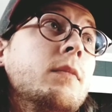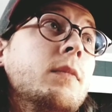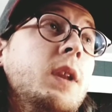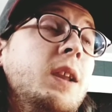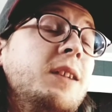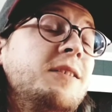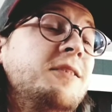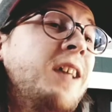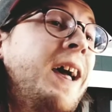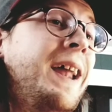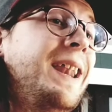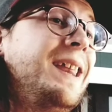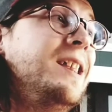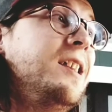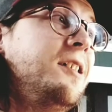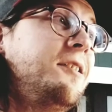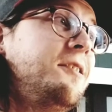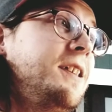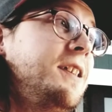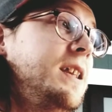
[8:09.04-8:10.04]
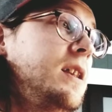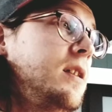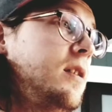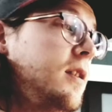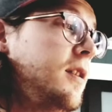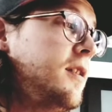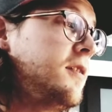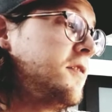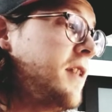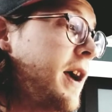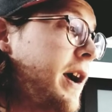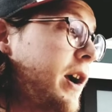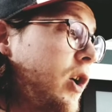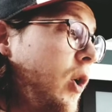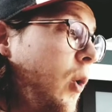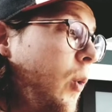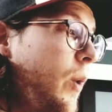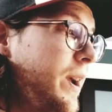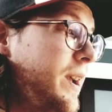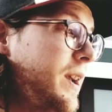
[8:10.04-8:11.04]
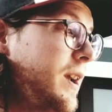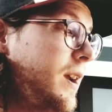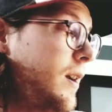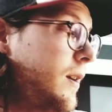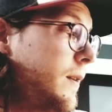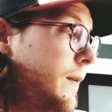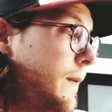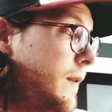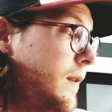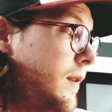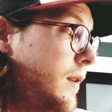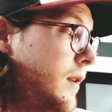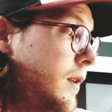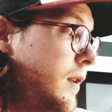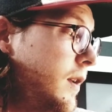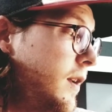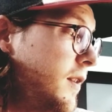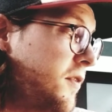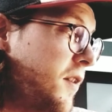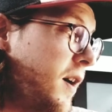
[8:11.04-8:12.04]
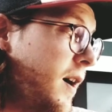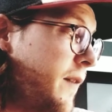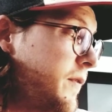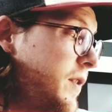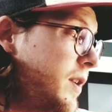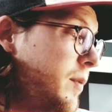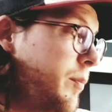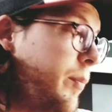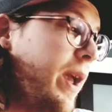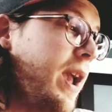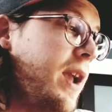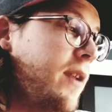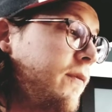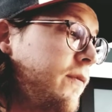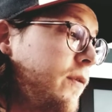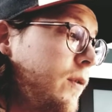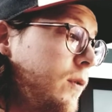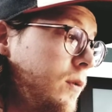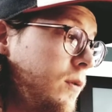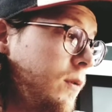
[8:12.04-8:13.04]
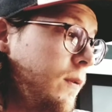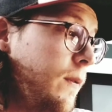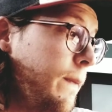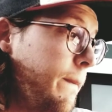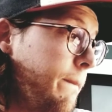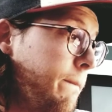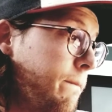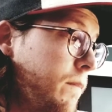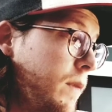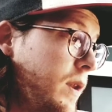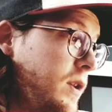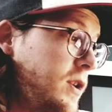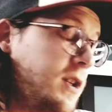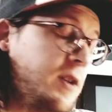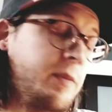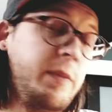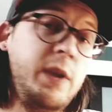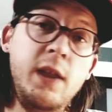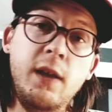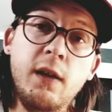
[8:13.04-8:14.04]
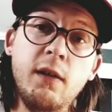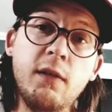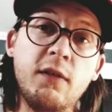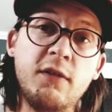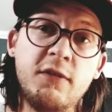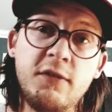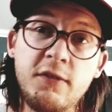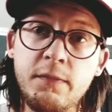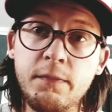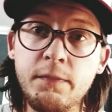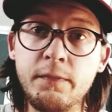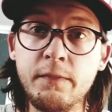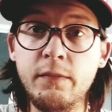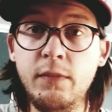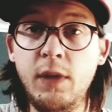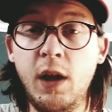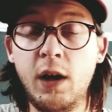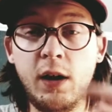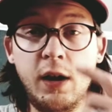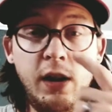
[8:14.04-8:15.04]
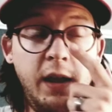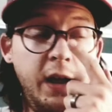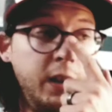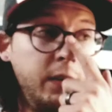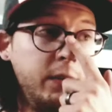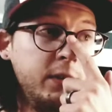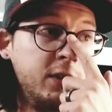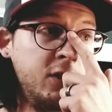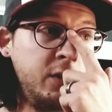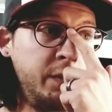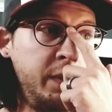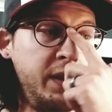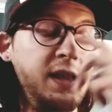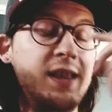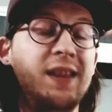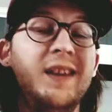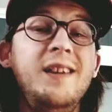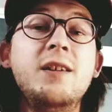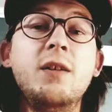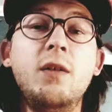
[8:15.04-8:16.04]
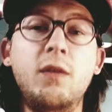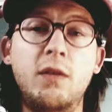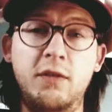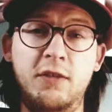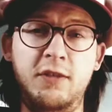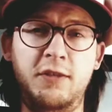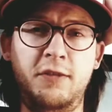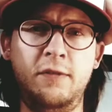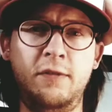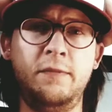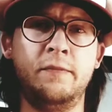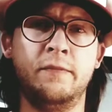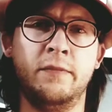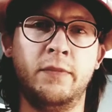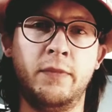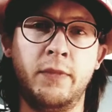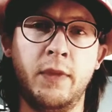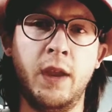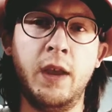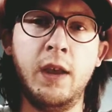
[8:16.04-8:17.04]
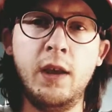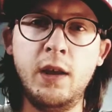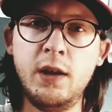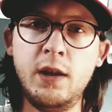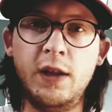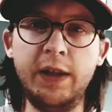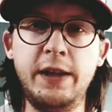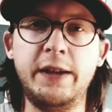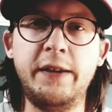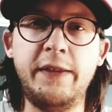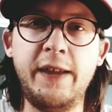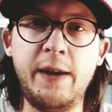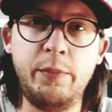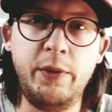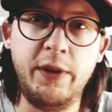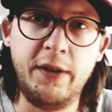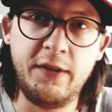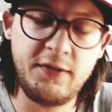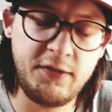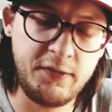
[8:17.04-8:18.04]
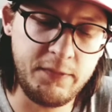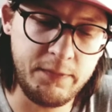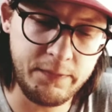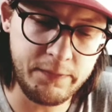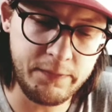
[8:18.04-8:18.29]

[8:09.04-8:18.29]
It's not easy, it's not quick, it's often painful. It took me years. I'm not going to lie to you, it took me years to get to that place.